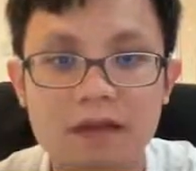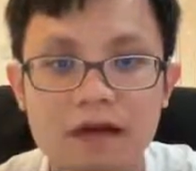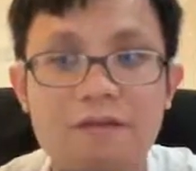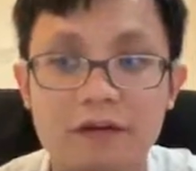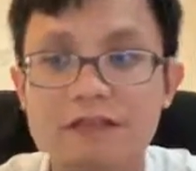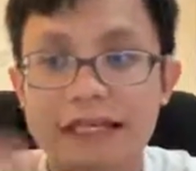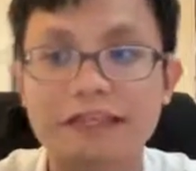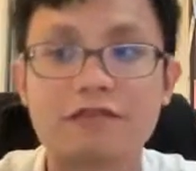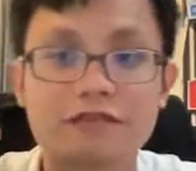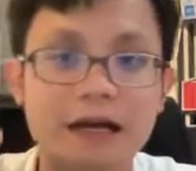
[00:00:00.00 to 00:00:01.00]
I'm not saying
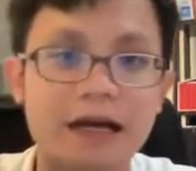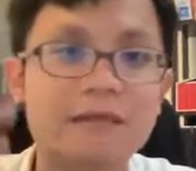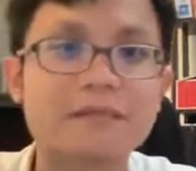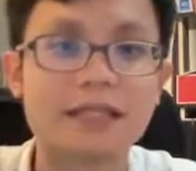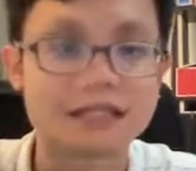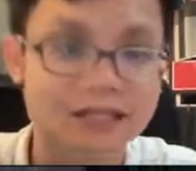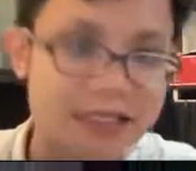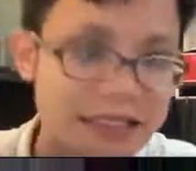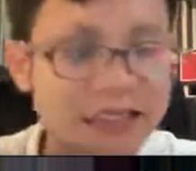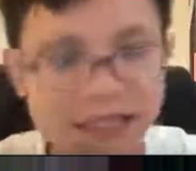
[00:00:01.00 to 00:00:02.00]
true, I'm just
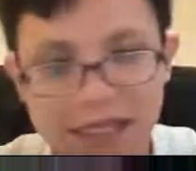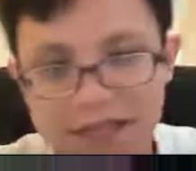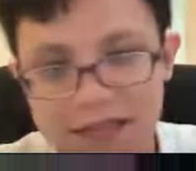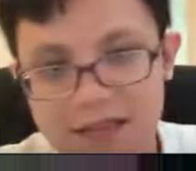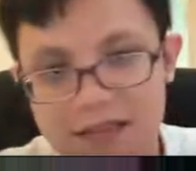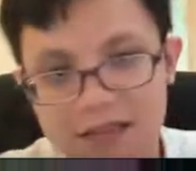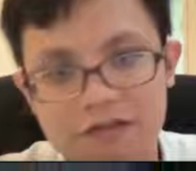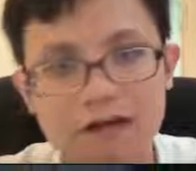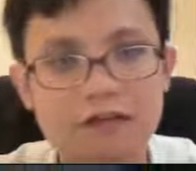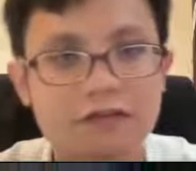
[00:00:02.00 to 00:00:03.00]
saying
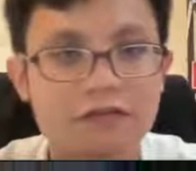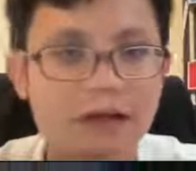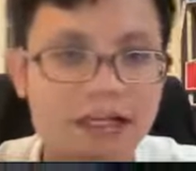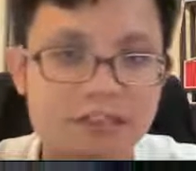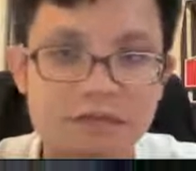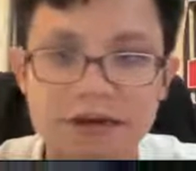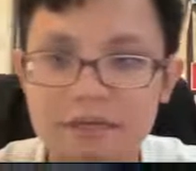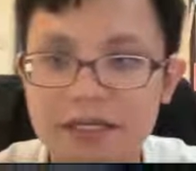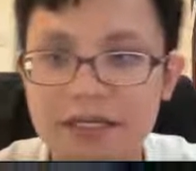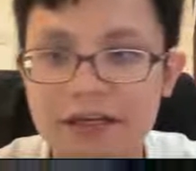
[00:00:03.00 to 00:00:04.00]

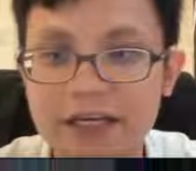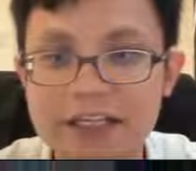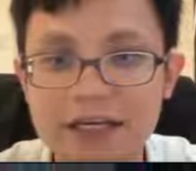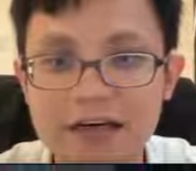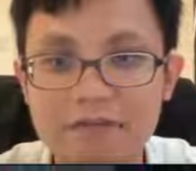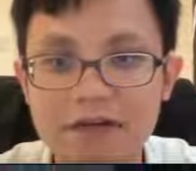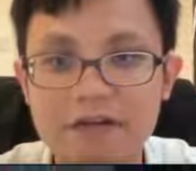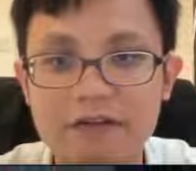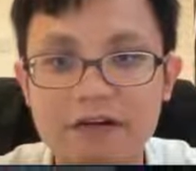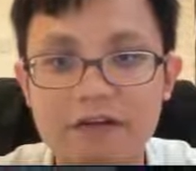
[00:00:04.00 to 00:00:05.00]
experiment. Okay, state the
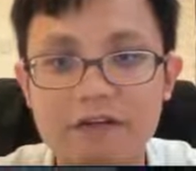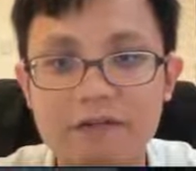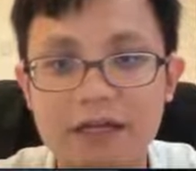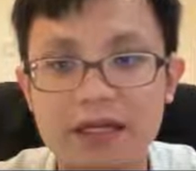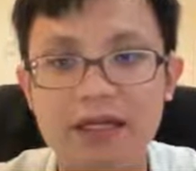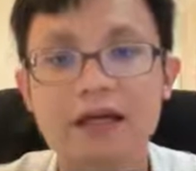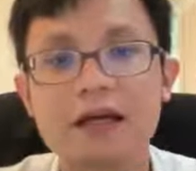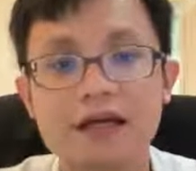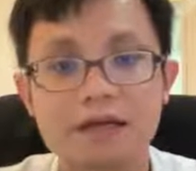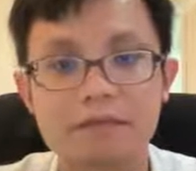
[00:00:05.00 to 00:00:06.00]
manipulated variable will be the
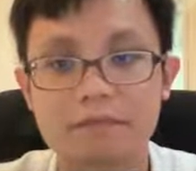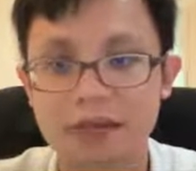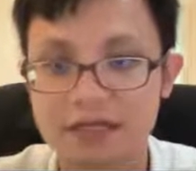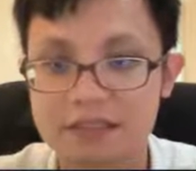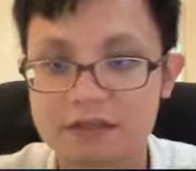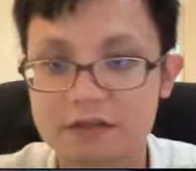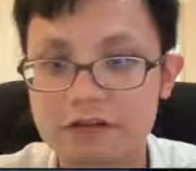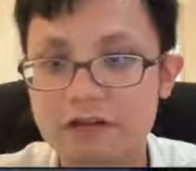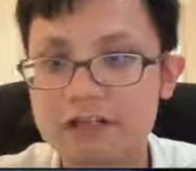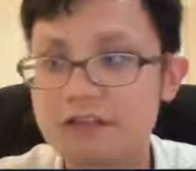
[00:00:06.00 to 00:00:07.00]
mass. So
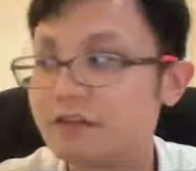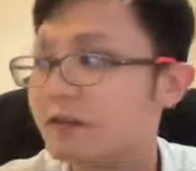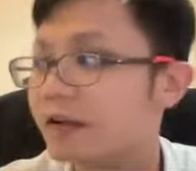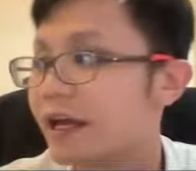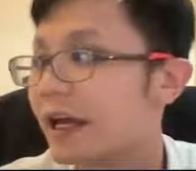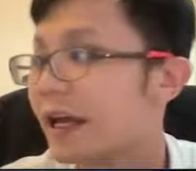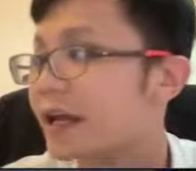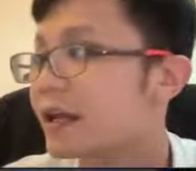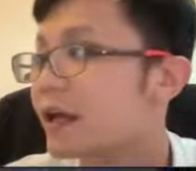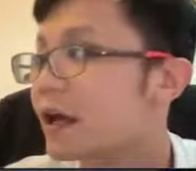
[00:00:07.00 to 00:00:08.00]
this you will
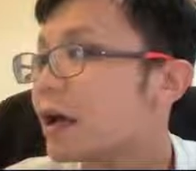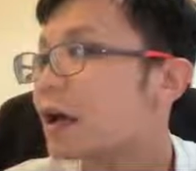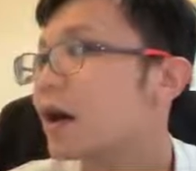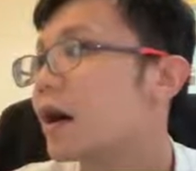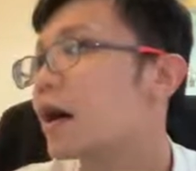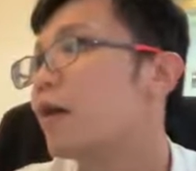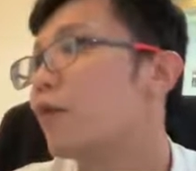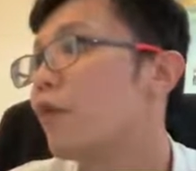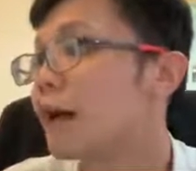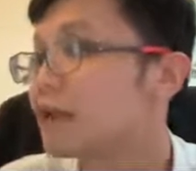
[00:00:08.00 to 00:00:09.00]
get
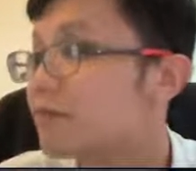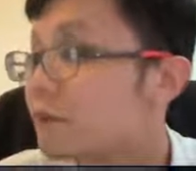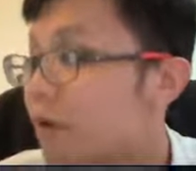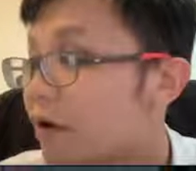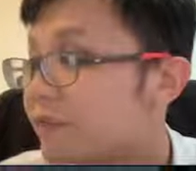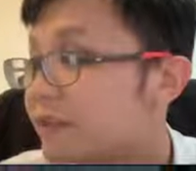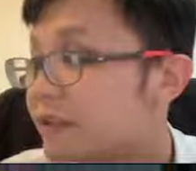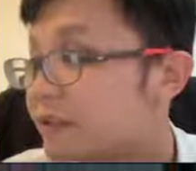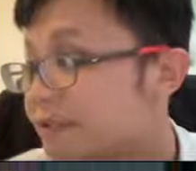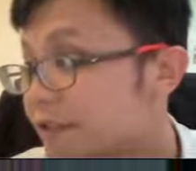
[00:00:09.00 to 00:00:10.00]
1 point for
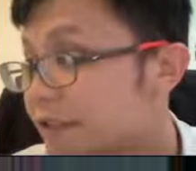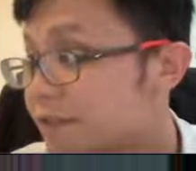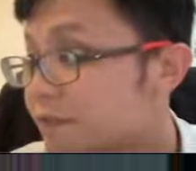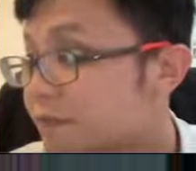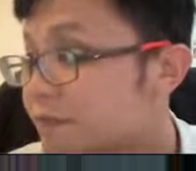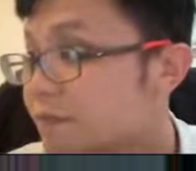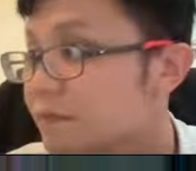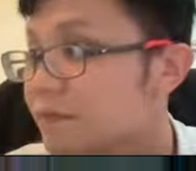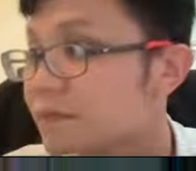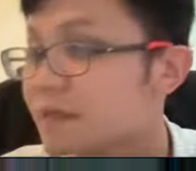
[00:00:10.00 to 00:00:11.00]
this one.
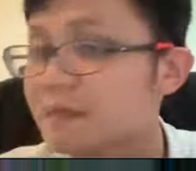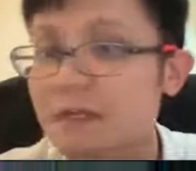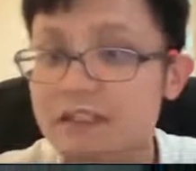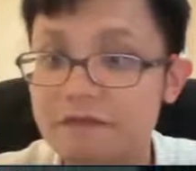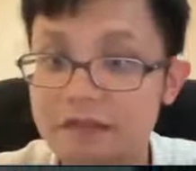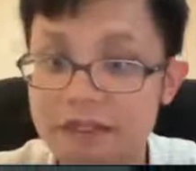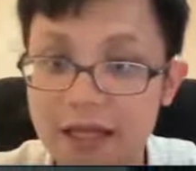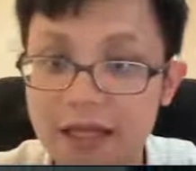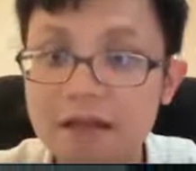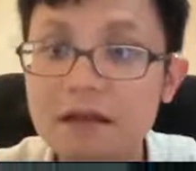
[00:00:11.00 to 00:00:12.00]
Mass of the
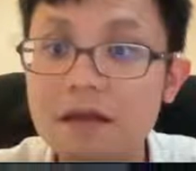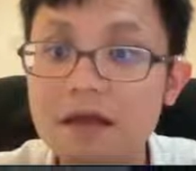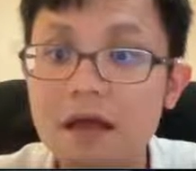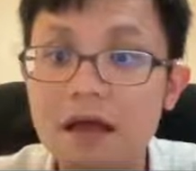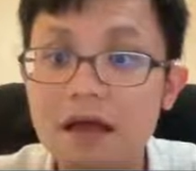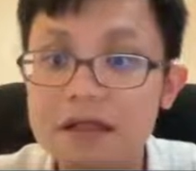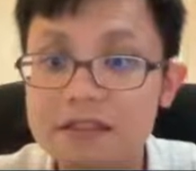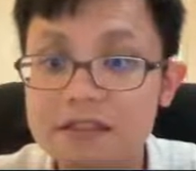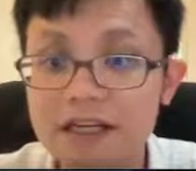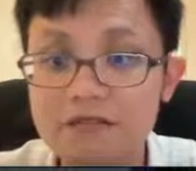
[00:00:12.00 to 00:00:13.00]
10.
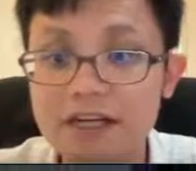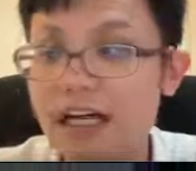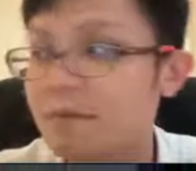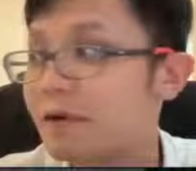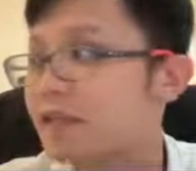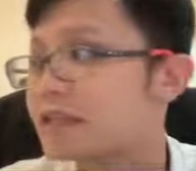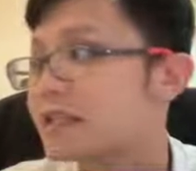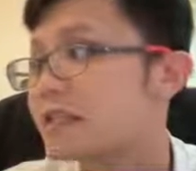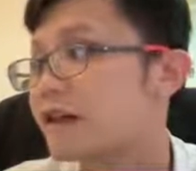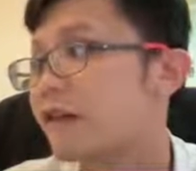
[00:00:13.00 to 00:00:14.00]
State one
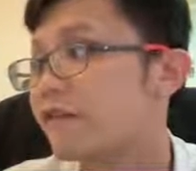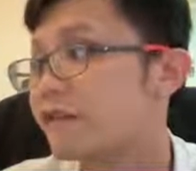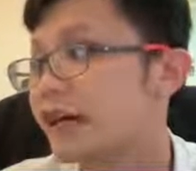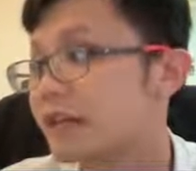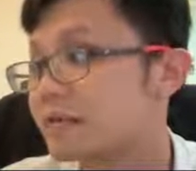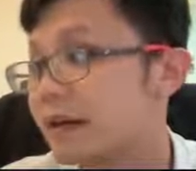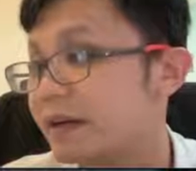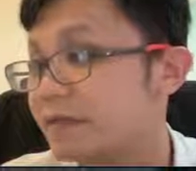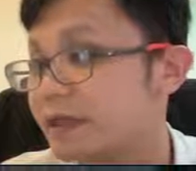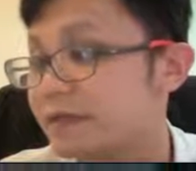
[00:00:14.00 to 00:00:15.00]
hypothesis of the
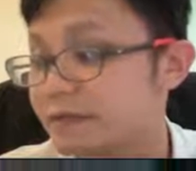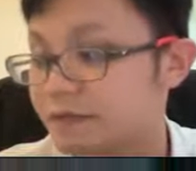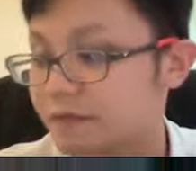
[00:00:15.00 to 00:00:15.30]
experiment.